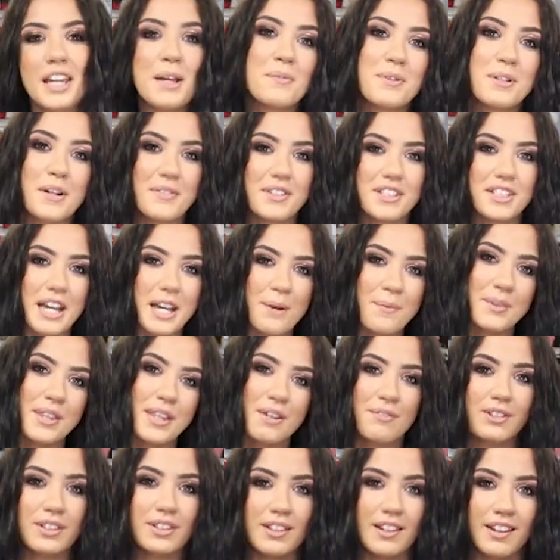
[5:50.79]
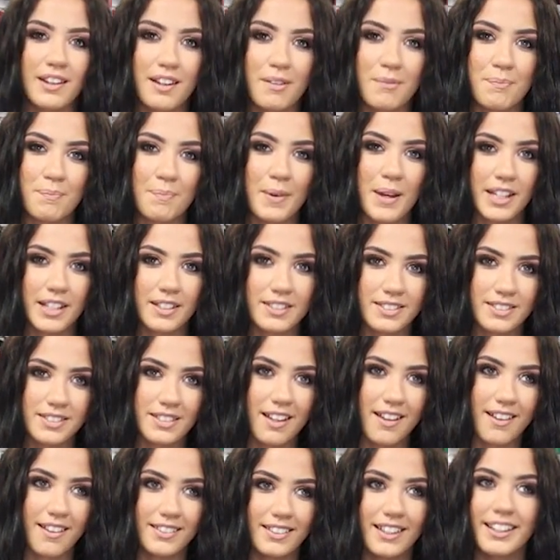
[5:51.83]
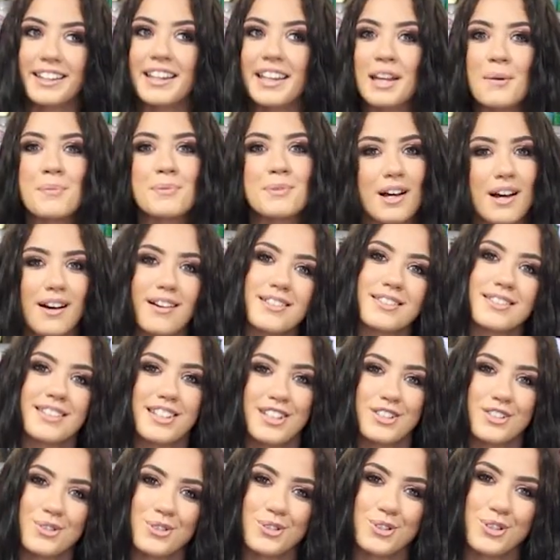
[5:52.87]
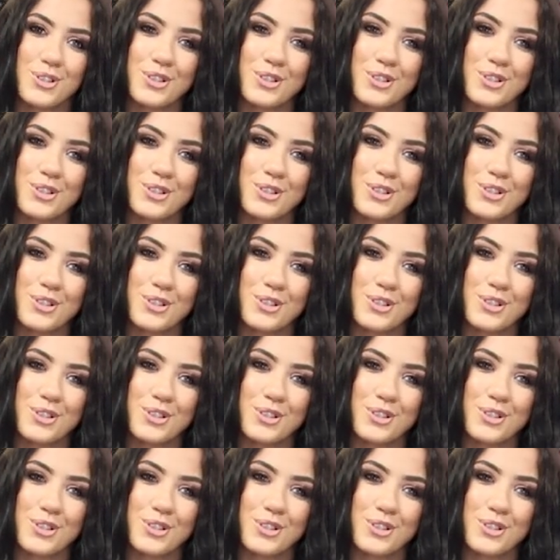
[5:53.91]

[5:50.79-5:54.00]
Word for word: Keeps you up to date with everything and makes like keeps us in your